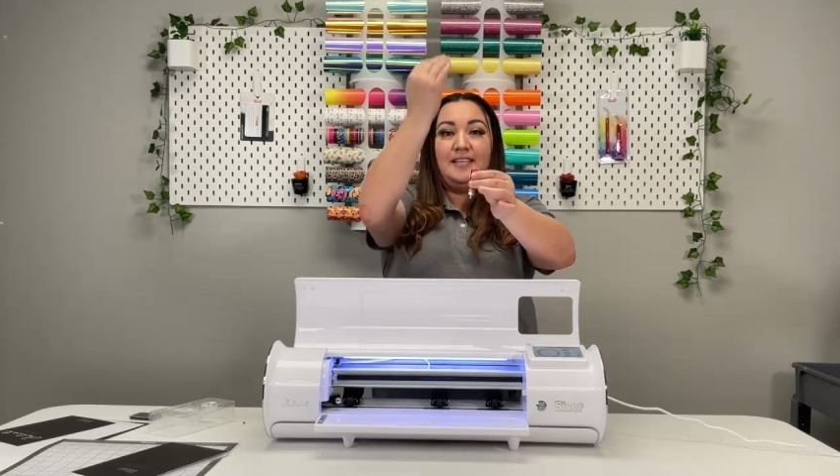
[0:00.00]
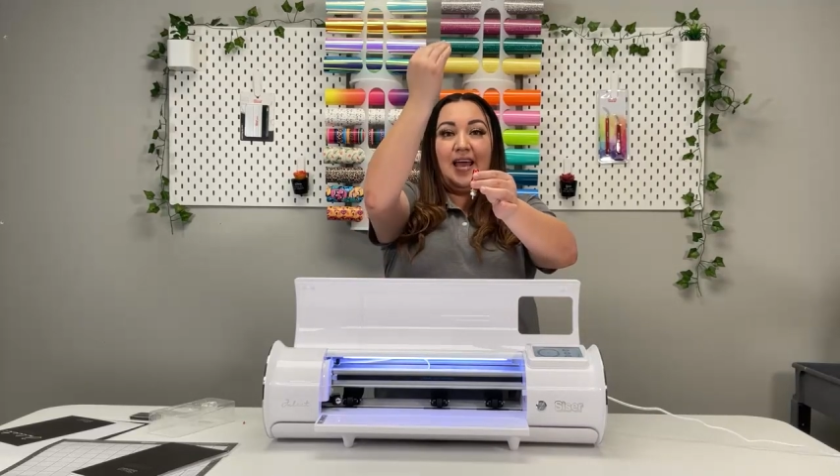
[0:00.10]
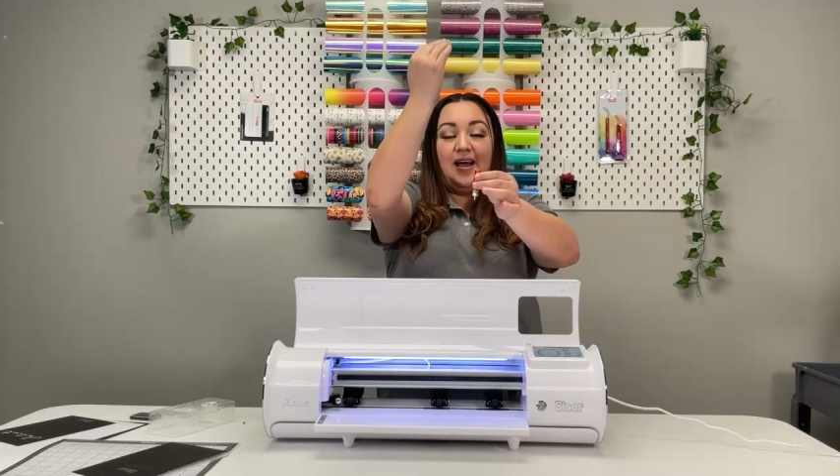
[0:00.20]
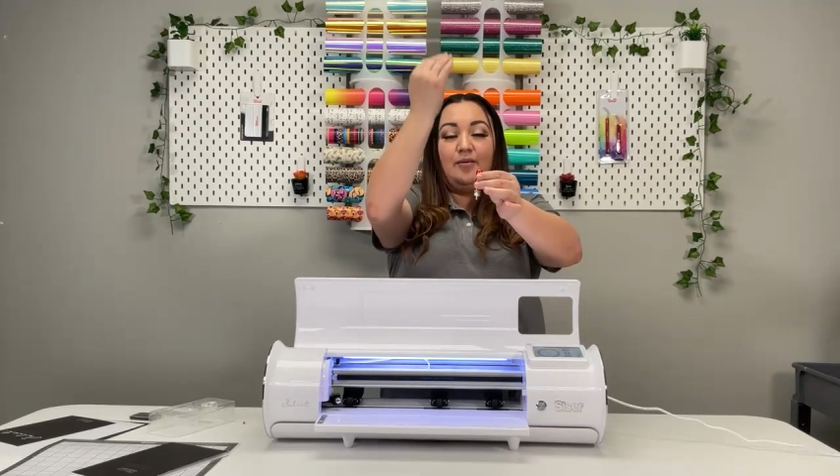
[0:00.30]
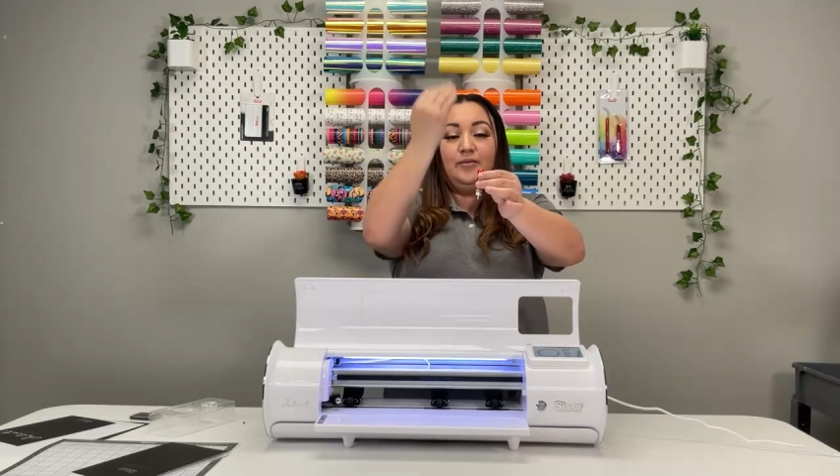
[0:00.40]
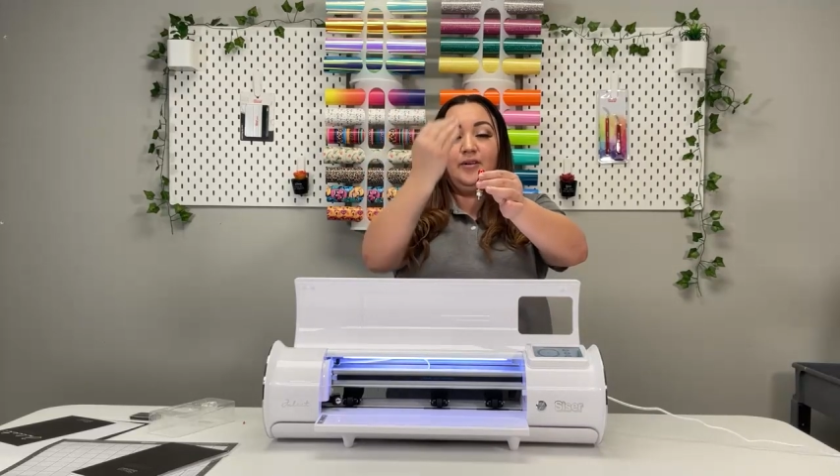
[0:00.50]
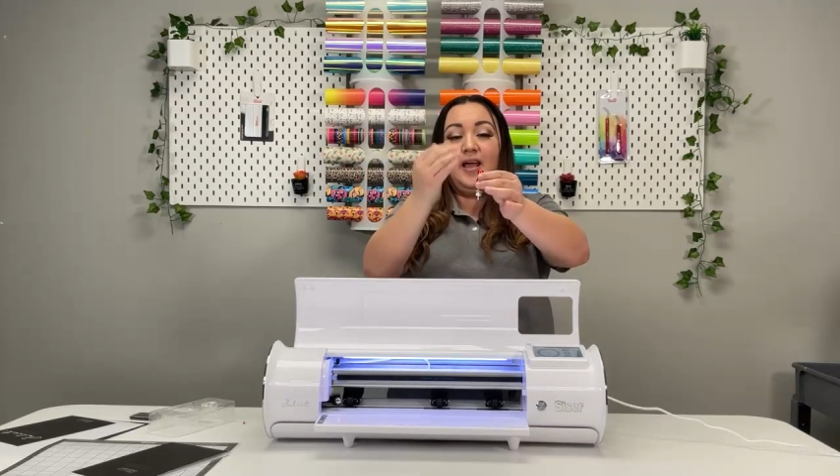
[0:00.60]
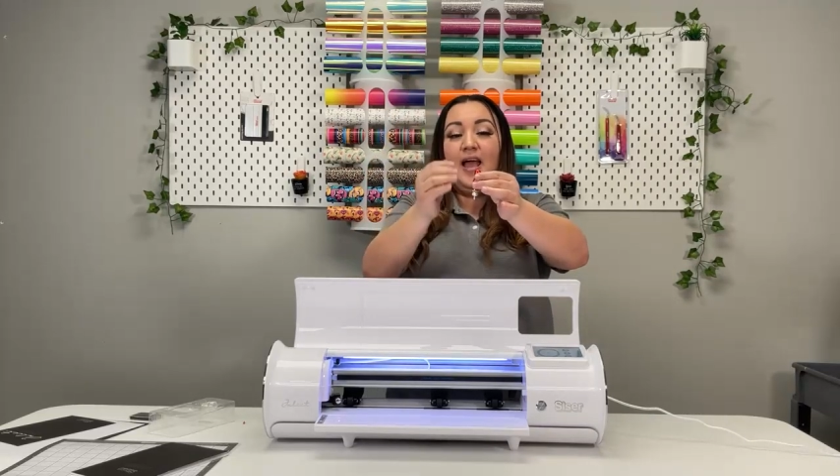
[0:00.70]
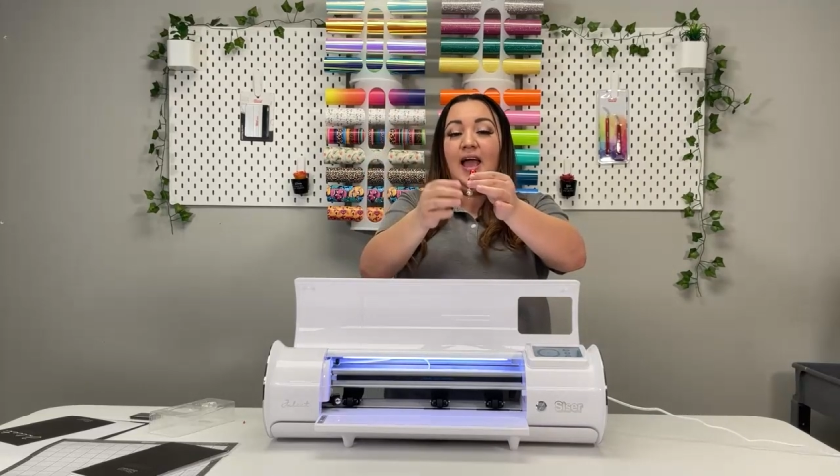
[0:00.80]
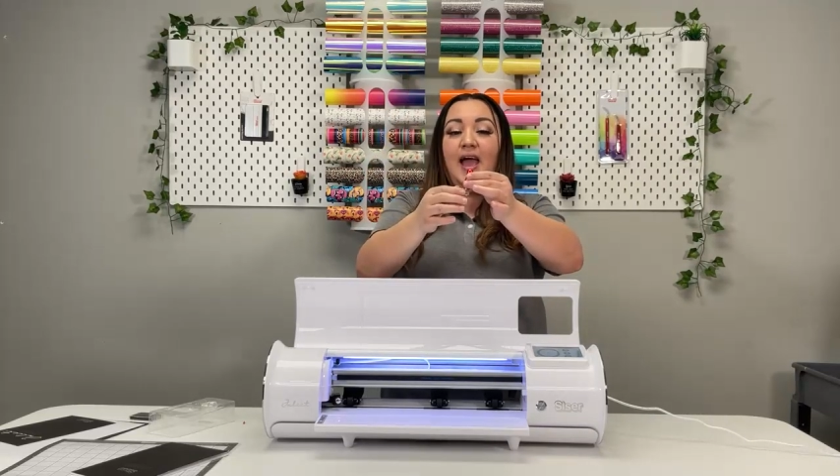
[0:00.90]
down,
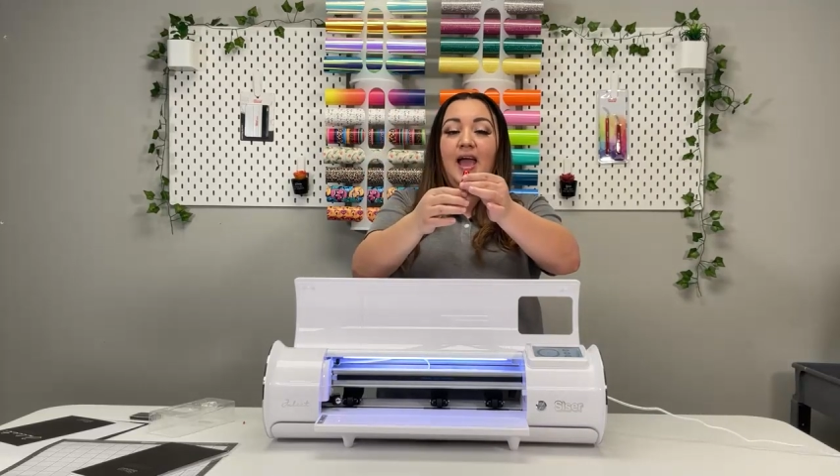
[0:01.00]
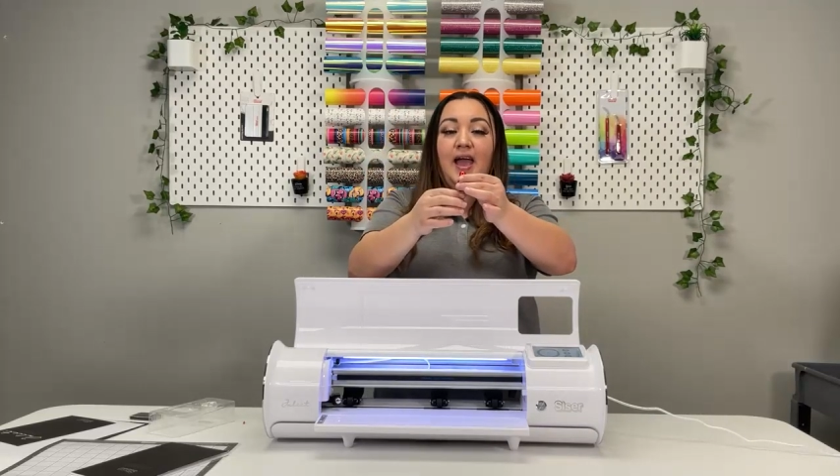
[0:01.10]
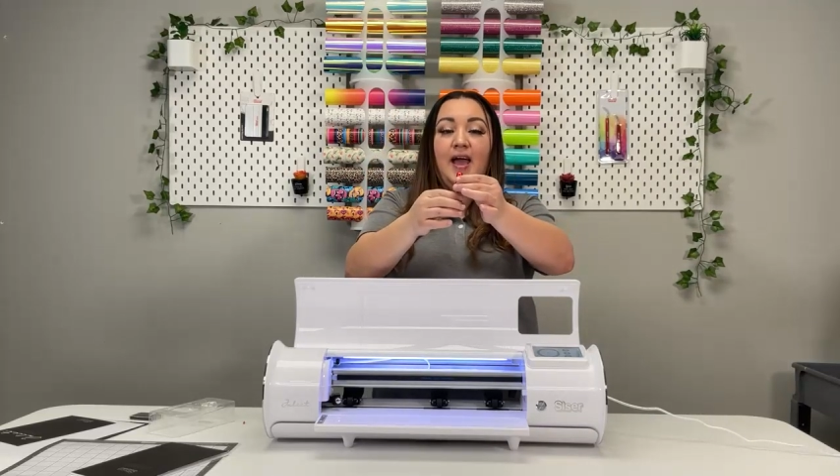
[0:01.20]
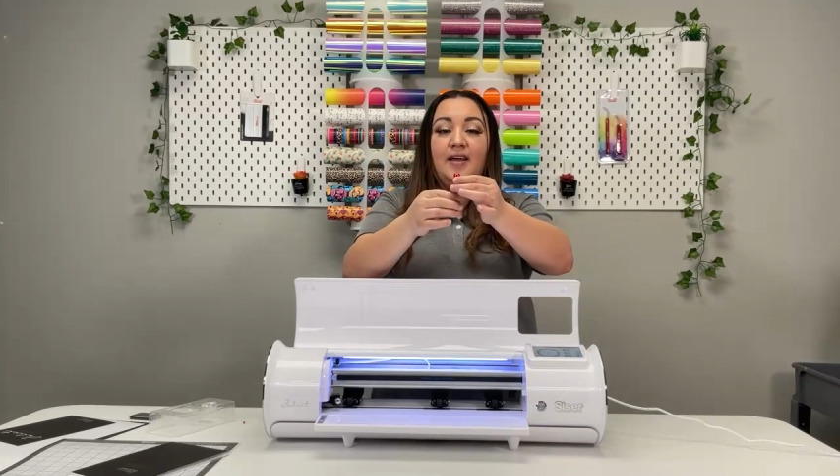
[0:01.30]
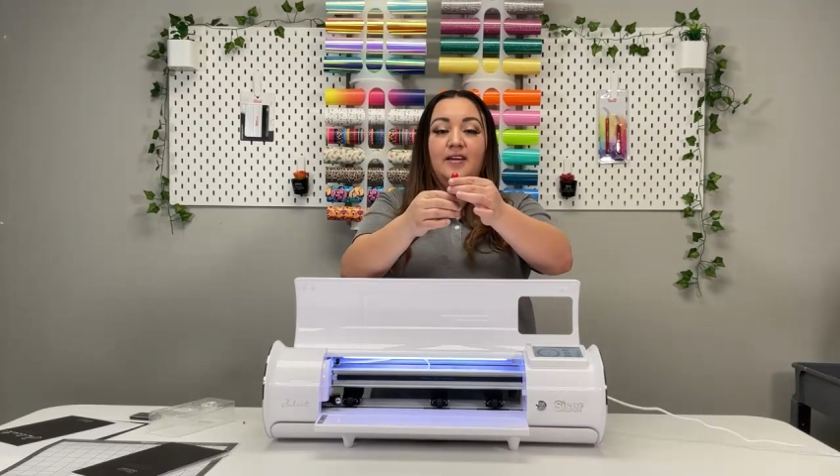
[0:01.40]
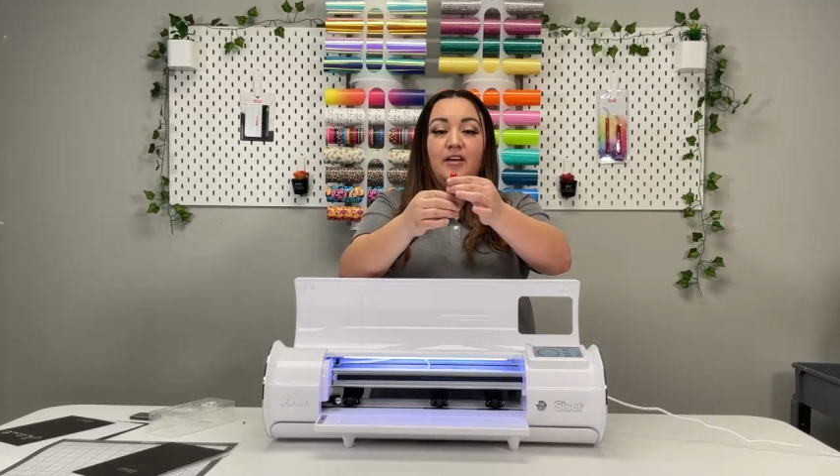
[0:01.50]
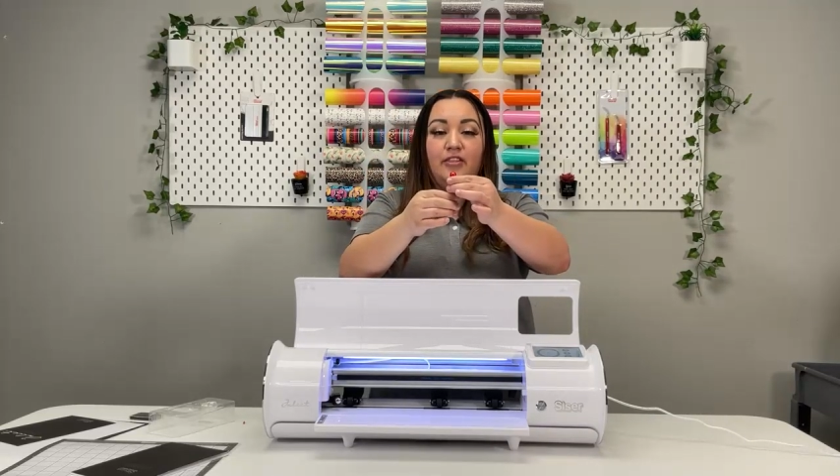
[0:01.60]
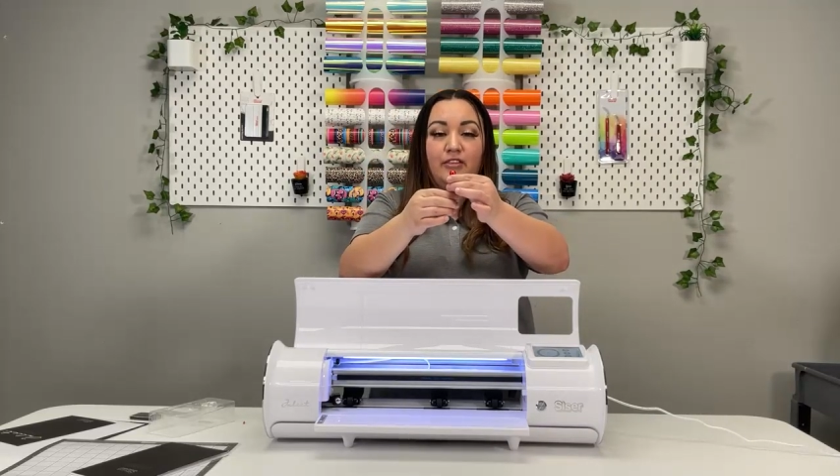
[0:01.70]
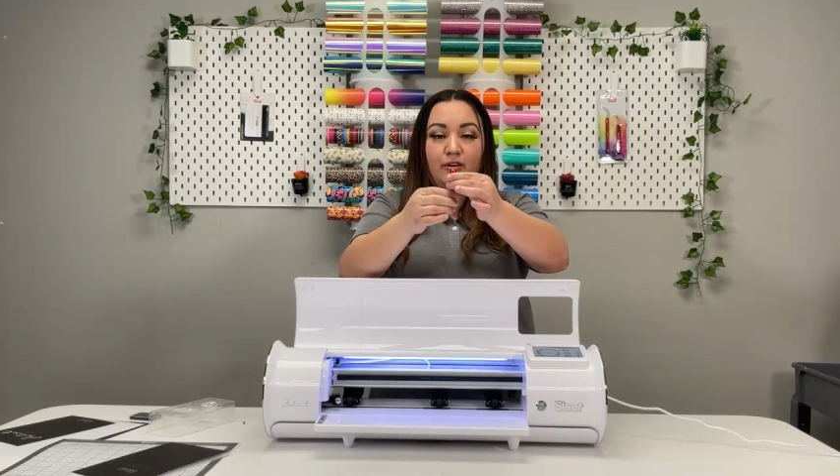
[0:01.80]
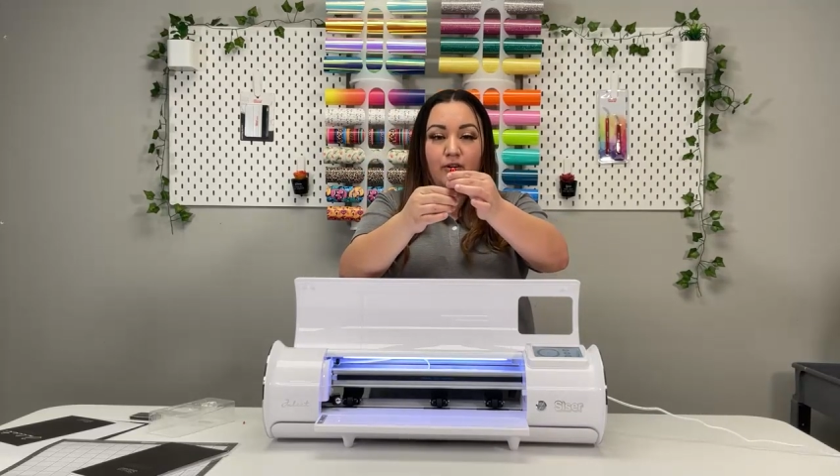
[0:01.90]
and the